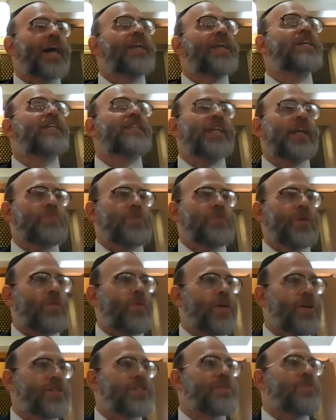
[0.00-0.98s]
How do you set up your
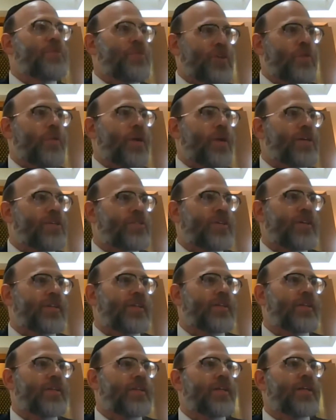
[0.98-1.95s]
question with the question?
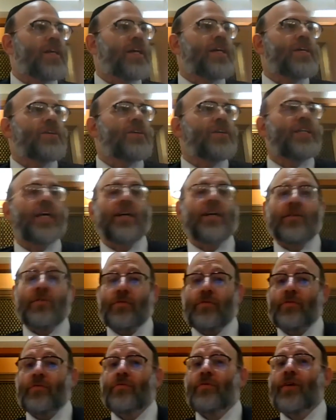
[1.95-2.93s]
You say,
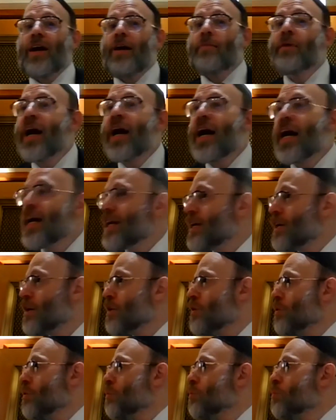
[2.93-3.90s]
Rabbi,
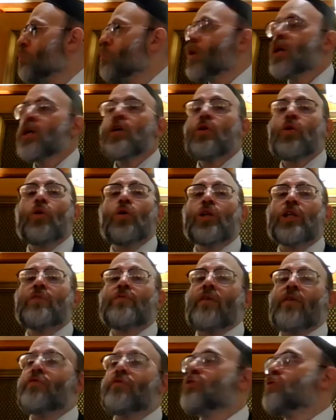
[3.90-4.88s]
what do you hold if you